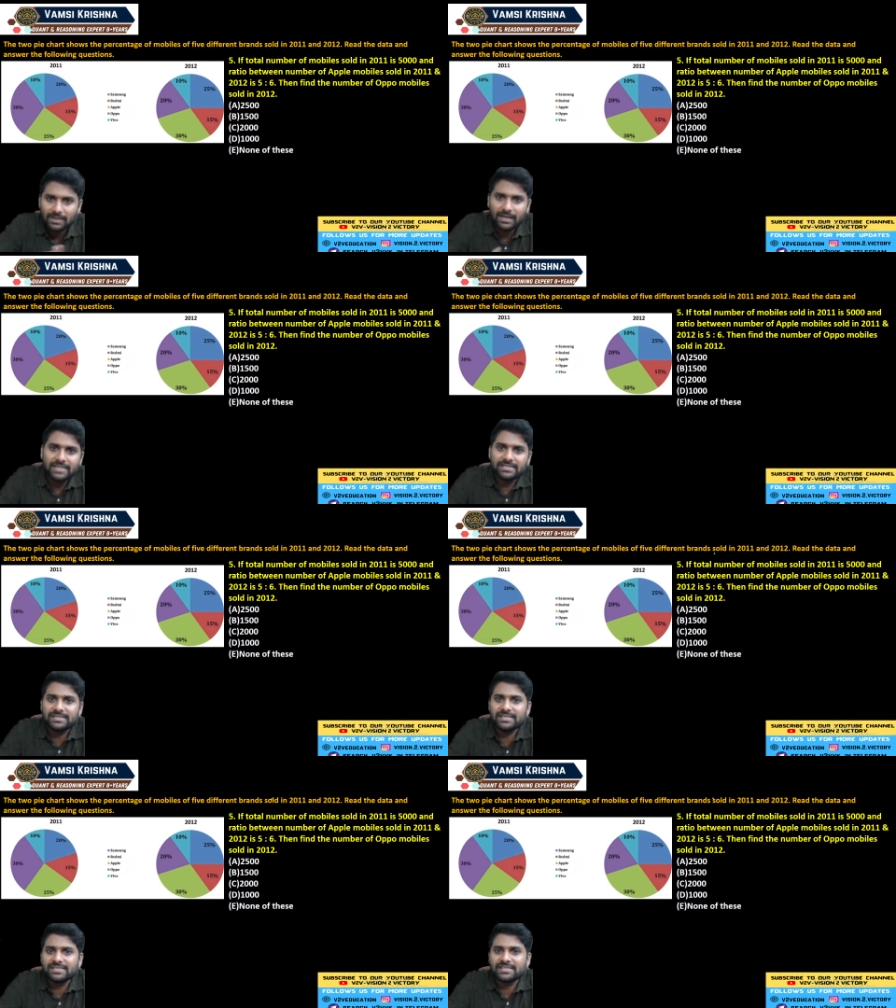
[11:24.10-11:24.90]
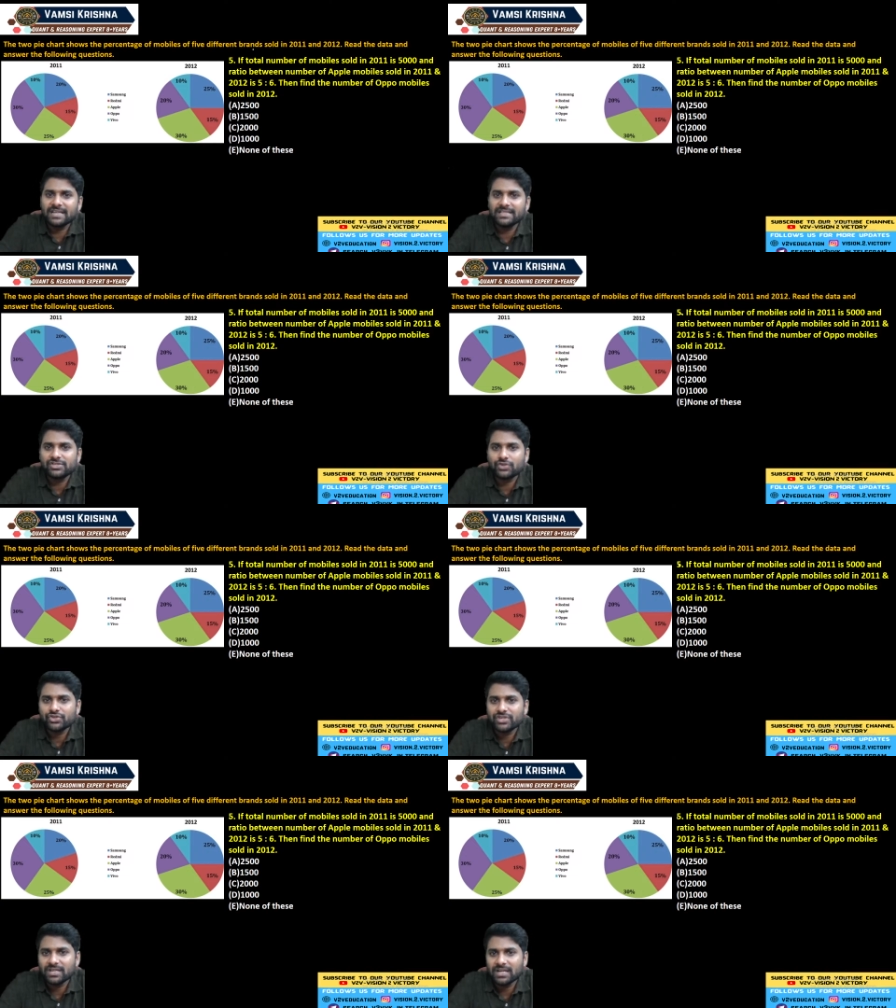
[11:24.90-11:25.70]
Guys, just try this
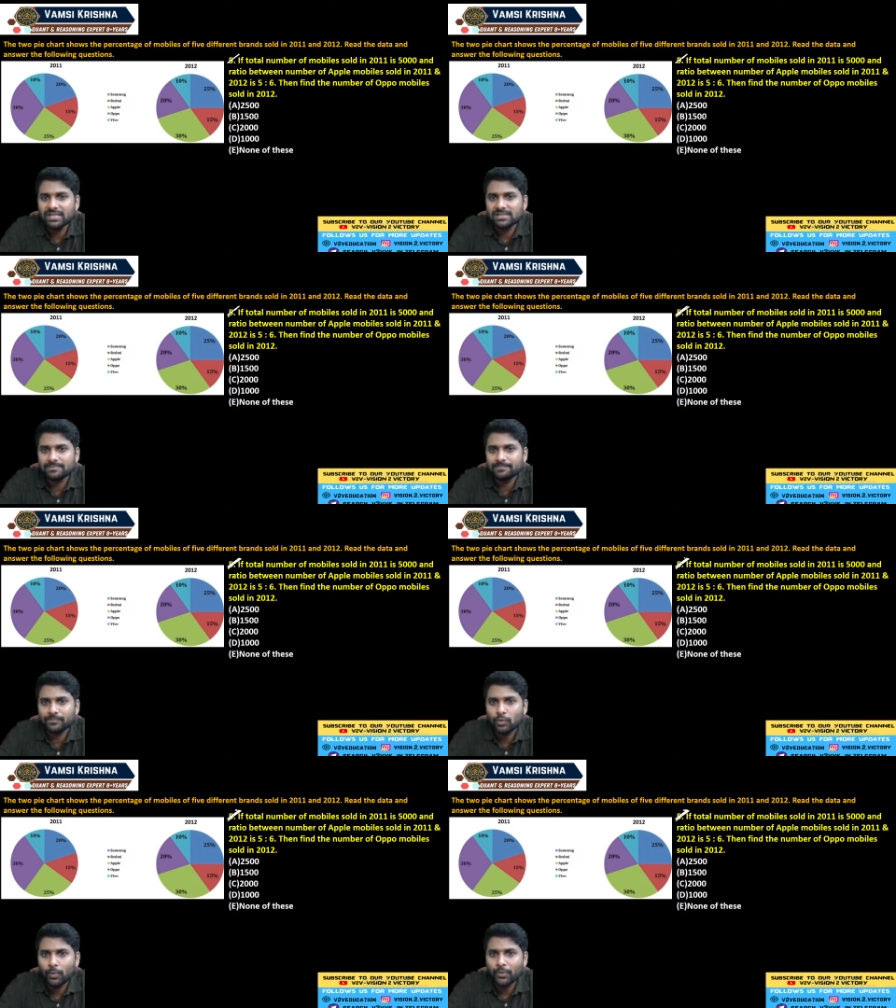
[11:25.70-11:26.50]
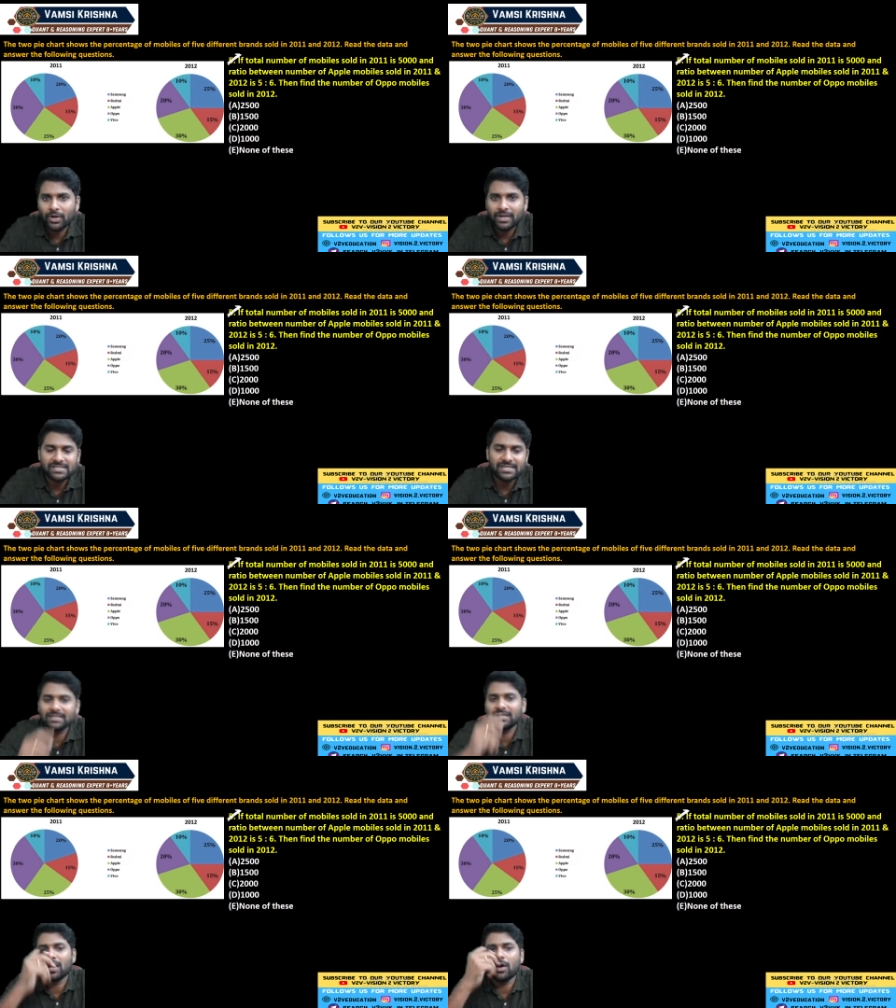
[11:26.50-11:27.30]
question, guys. Hope you
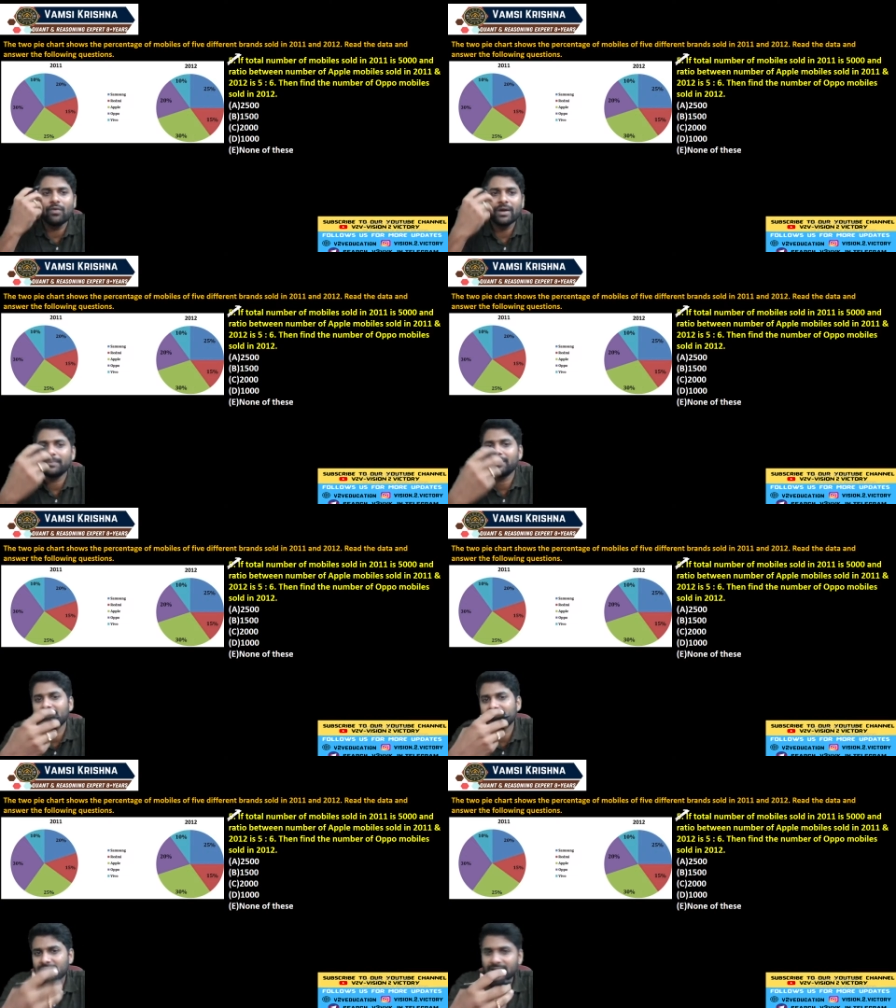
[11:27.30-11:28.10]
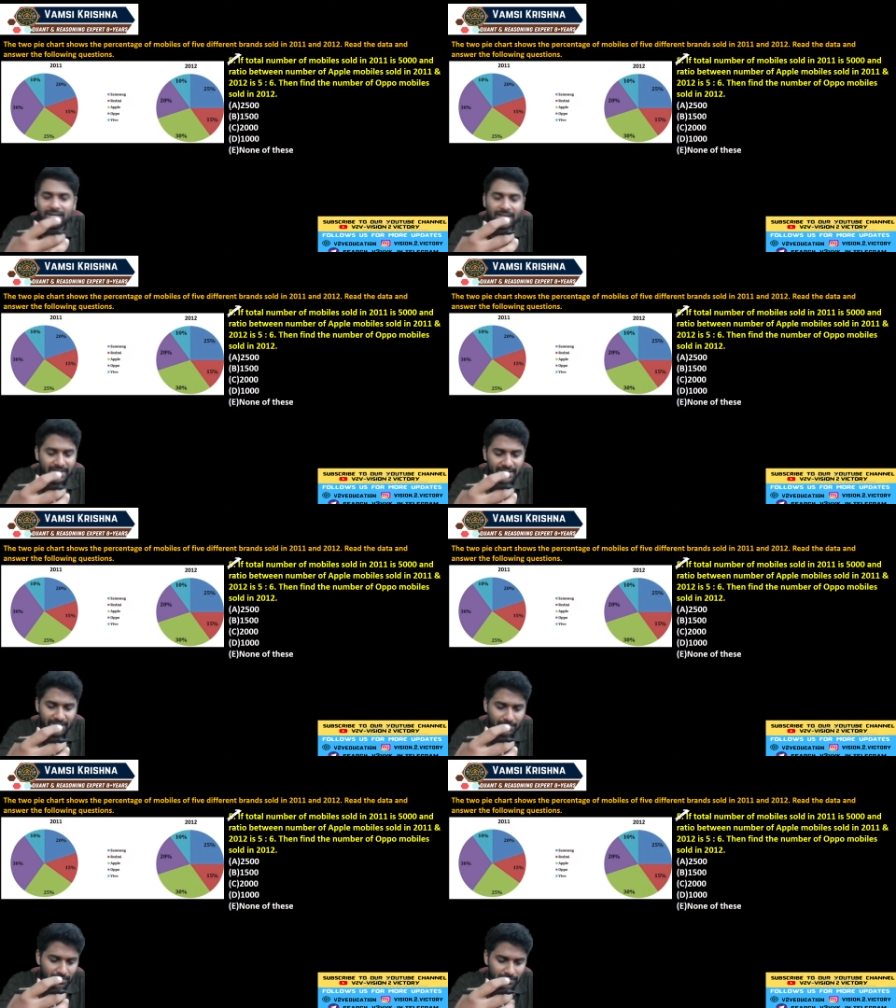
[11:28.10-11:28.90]
understand that how I am taking the data in a
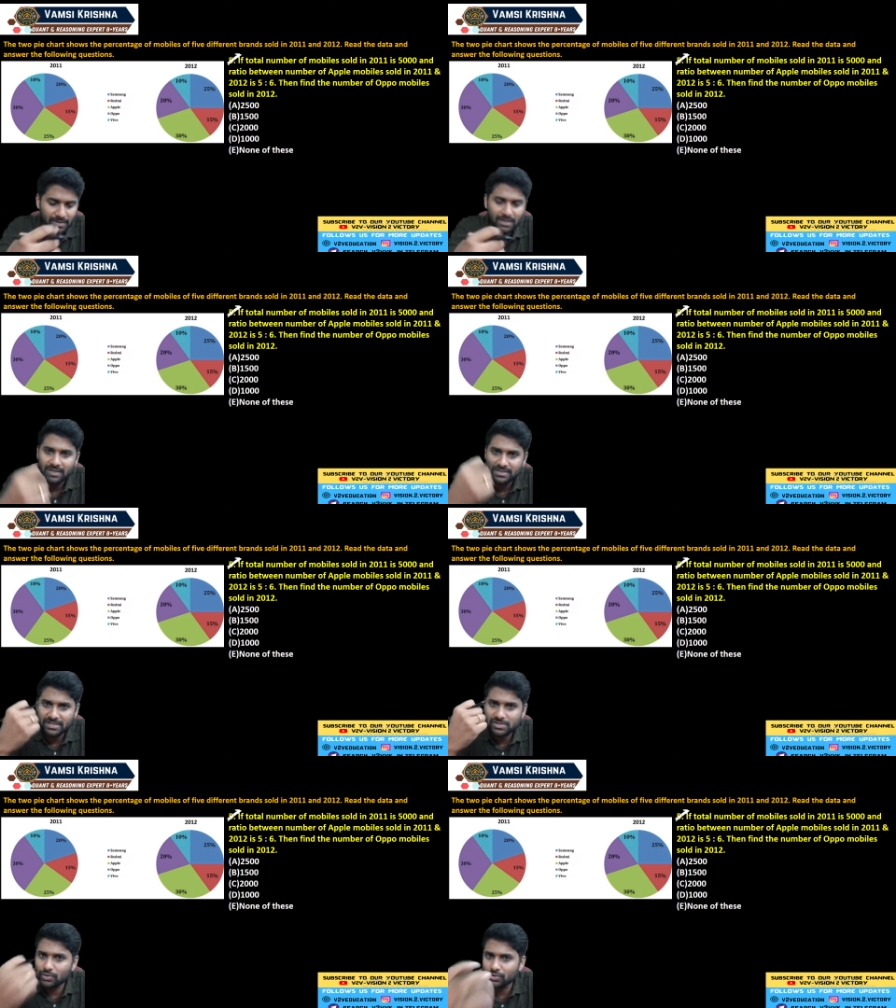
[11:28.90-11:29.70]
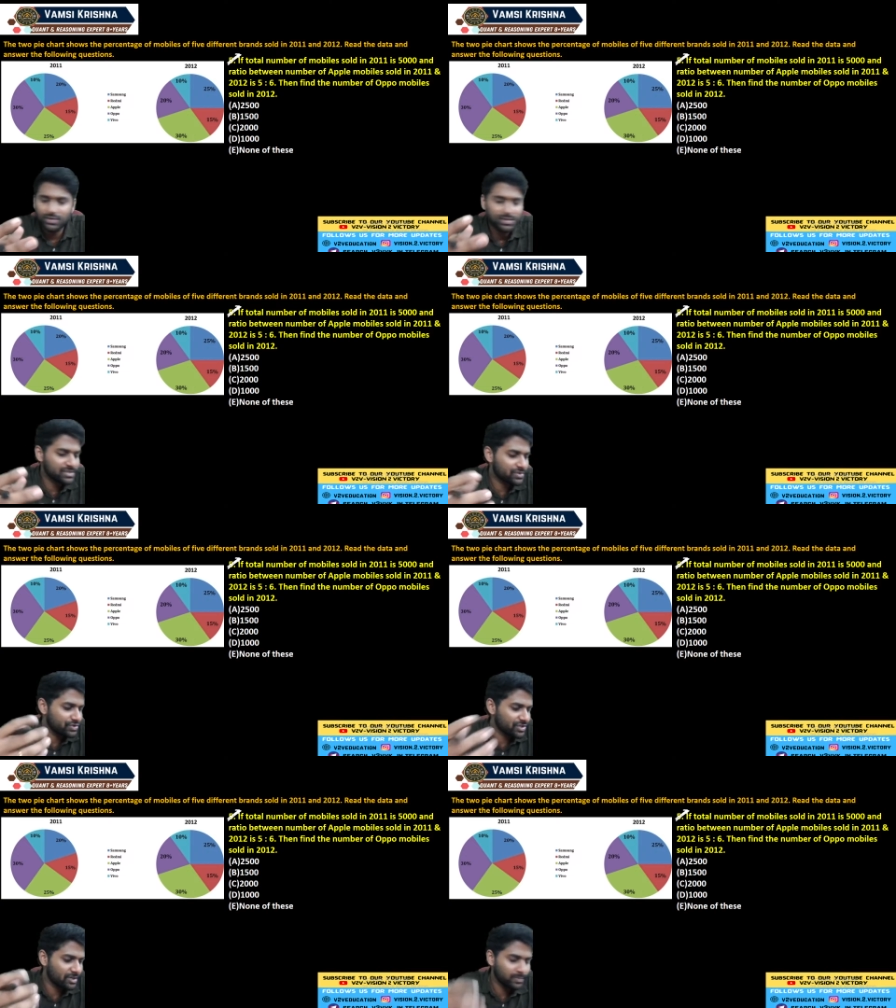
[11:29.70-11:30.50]
table. Just go through this
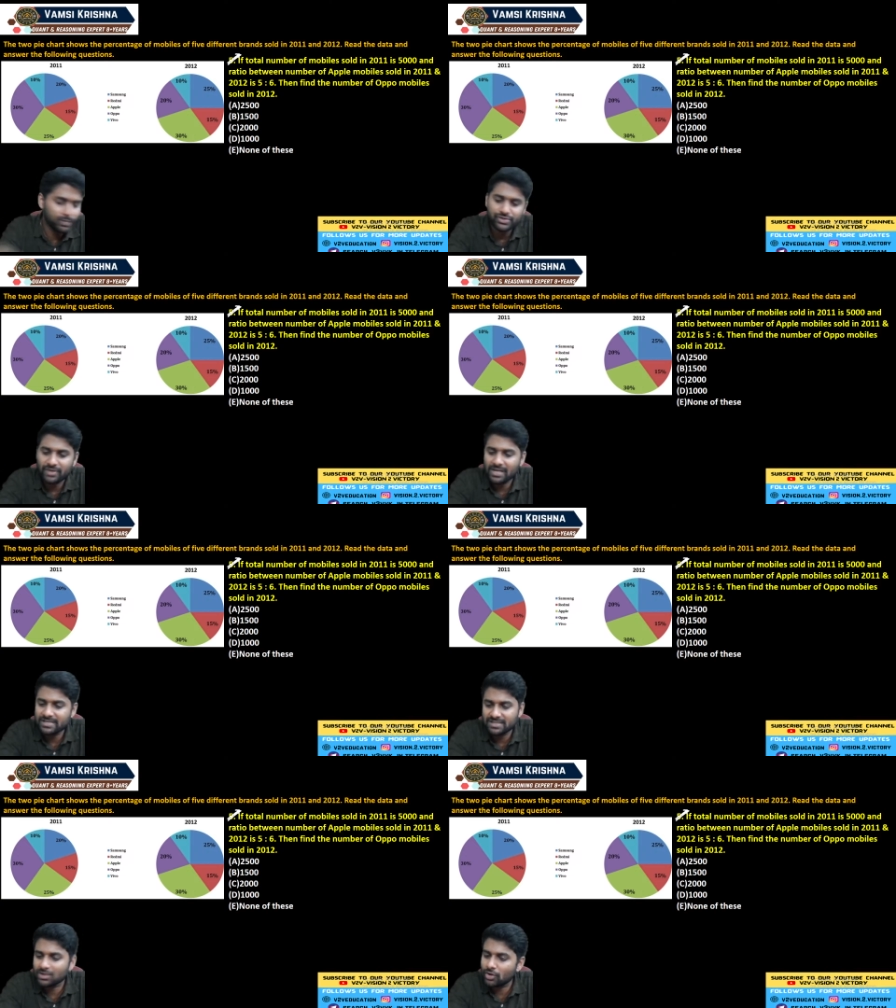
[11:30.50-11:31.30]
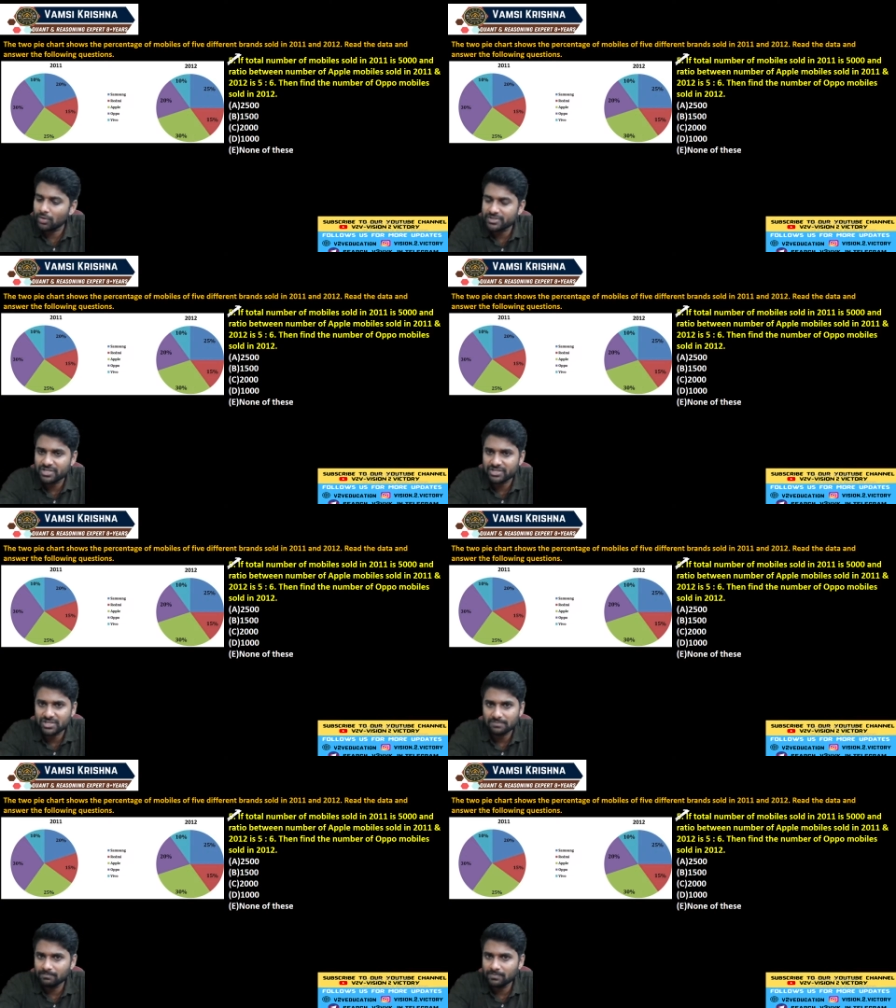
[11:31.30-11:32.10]
question and post your answer in the comment section.